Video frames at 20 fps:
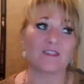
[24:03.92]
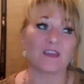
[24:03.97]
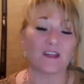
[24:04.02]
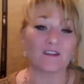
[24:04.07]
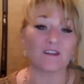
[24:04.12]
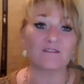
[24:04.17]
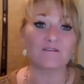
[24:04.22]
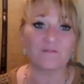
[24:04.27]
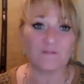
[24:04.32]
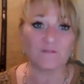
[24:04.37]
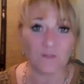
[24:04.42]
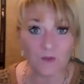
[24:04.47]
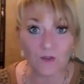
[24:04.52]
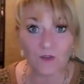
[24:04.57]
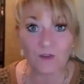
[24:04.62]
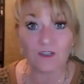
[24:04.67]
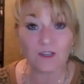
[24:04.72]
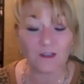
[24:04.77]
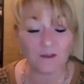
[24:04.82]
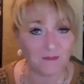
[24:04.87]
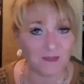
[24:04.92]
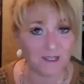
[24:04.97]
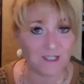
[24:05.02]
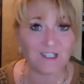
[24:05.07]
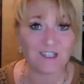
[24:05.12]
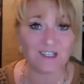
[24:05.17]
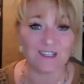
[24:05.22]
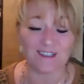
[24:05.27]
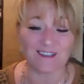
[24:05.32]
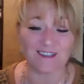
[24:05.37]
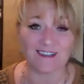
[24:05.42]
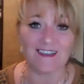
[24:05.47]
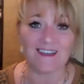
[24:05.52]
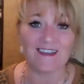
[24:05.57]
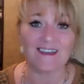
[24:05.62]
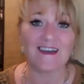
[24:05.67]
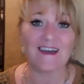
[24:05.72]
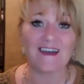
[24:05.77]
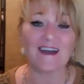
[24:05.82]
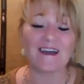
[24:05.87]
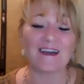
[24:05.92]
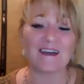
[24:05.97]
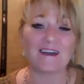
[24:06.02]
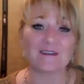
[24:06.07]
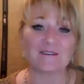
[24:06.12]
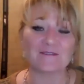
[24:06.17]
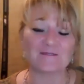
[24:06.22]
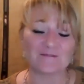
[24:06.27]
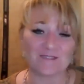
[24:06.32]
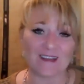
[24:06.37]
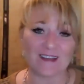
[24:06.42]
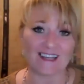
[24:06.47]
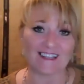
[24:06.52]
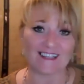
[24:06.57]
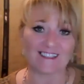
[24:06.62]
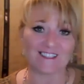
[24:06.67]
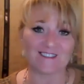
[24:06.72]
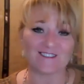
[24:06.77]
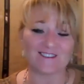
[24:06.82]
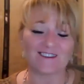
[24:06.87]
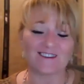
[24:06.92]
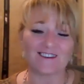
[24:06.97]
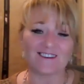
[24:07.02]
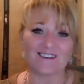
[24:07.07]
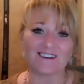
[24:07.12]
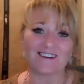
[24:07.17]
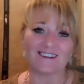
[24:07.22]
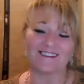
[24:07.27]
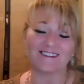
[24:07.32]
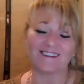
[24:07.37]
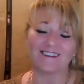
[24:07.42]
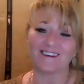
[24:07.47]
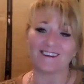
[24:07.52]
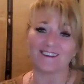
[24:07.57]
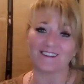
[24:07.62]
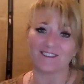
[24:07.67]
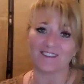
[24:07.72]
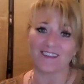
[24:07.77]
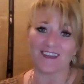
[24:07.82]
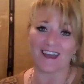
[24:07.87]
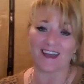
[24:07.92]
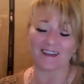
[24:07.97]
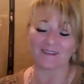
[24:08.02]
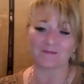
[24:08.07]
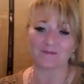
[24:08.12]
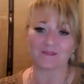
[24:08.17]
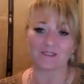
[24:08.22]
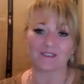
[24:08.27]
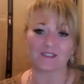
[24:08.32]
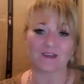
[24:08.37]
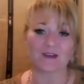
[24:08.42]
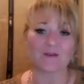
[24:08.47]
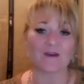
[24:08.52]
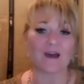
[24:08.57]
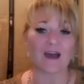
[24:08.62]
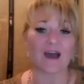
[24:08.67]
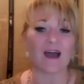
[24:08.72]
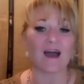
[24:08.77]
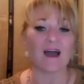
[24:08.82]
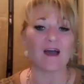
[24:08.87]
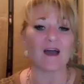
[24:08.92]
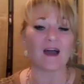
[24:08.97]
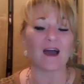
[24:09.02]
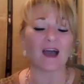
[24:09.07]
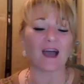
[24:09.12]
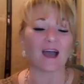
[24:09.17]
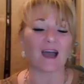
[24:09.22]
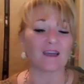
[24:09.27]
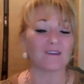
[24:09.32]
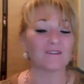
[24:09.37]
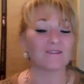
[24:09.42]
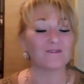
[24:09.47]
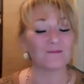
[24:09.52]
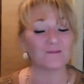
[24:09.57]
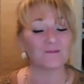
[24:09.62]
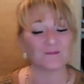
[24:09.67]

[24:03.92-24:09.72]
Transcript: their full commission rate on that. So my